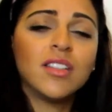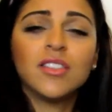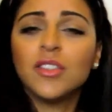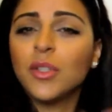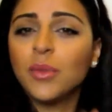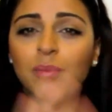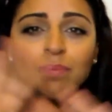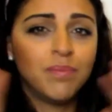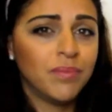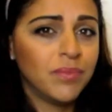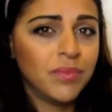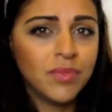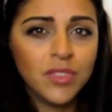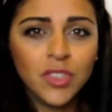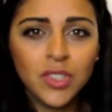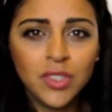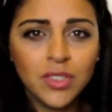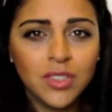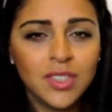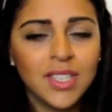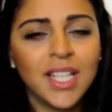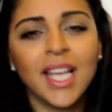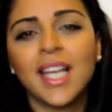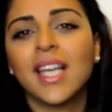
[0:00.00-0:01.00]
So
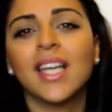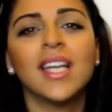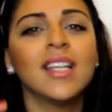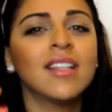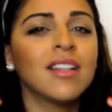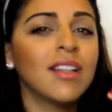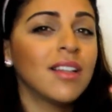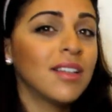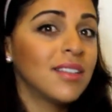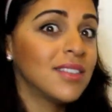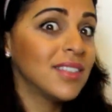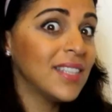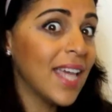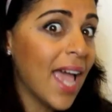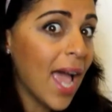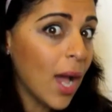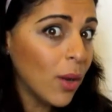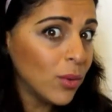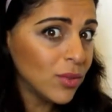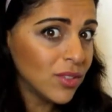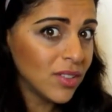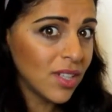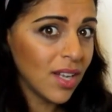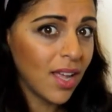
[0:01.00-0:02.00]
like it
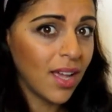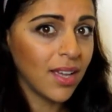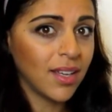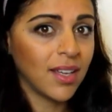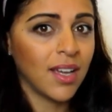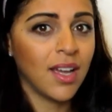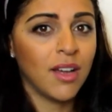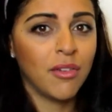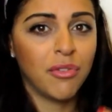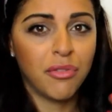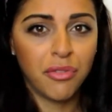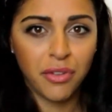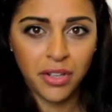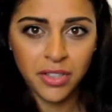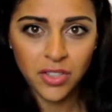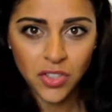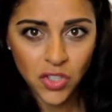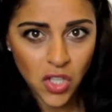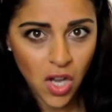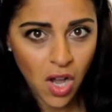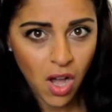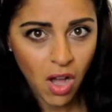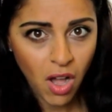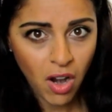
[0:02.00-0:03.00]
sounds like a
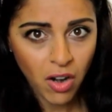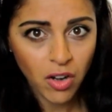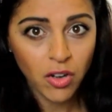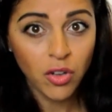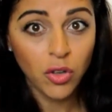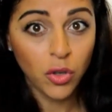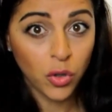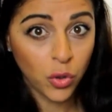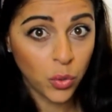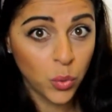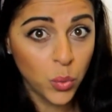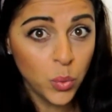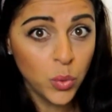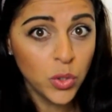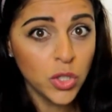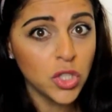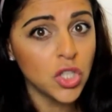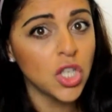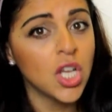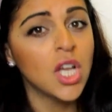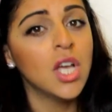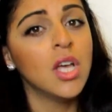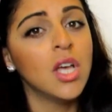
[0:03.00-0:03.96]
French R, rouge,